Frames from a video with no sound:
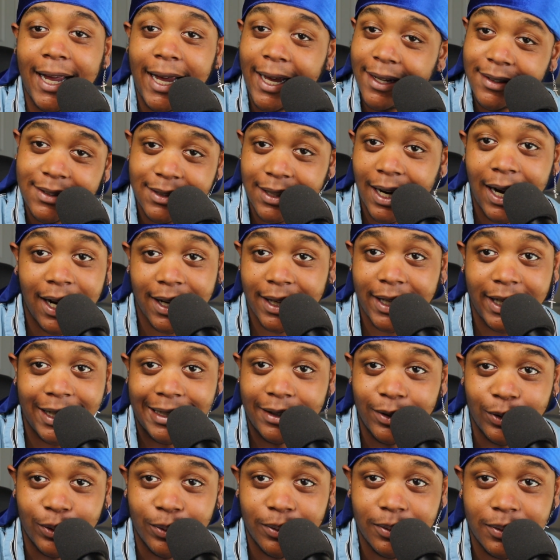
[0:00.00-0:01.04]
It's not
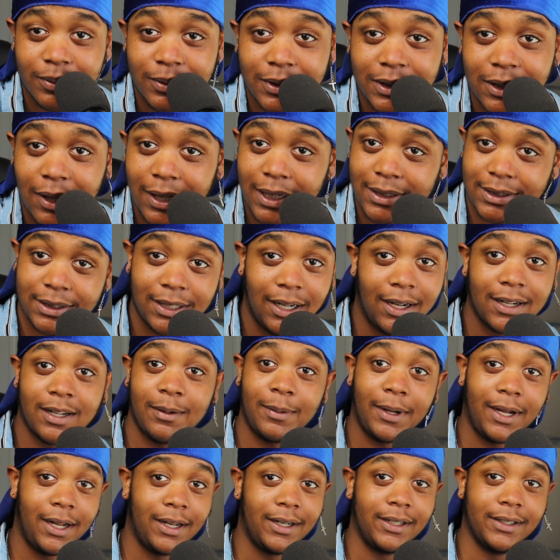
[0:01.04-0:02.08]
cute, so let's talk
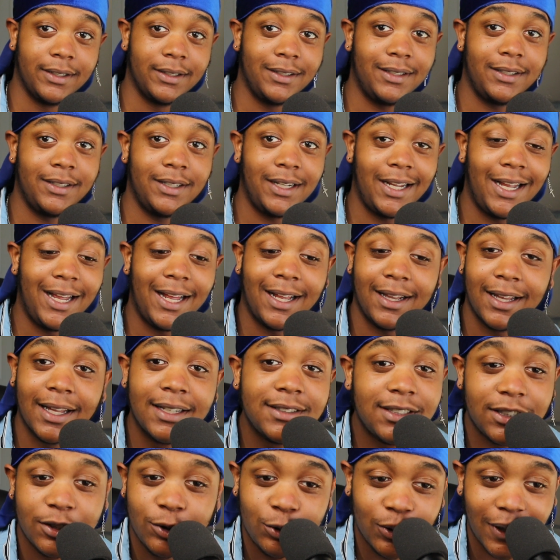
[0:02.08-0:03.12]
about it.
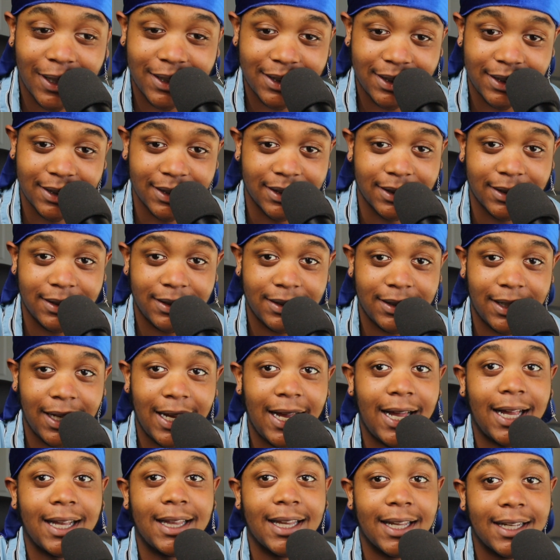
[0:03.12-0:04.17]
Let's address it.
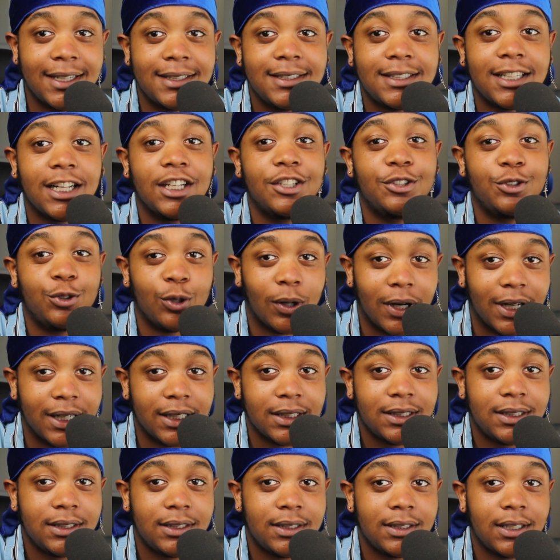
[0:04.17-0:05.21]
Let's
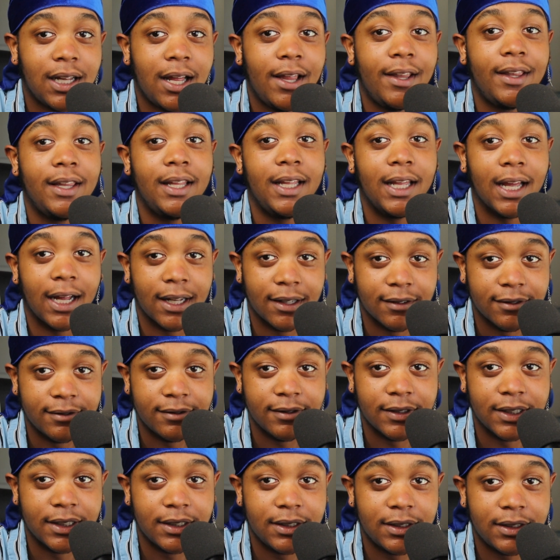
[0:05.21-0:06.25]
address the
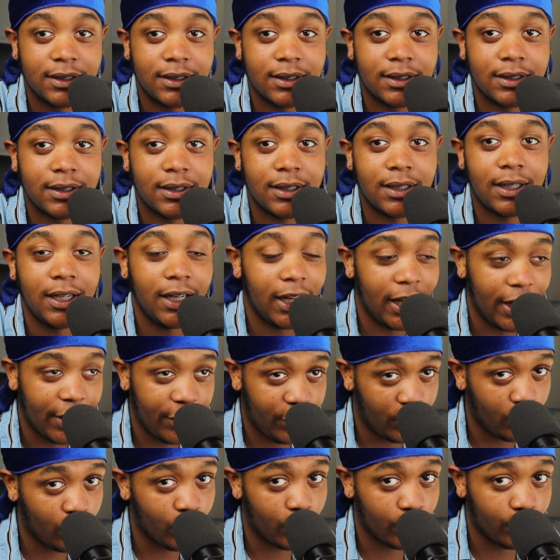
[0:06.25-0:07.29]
elephant in the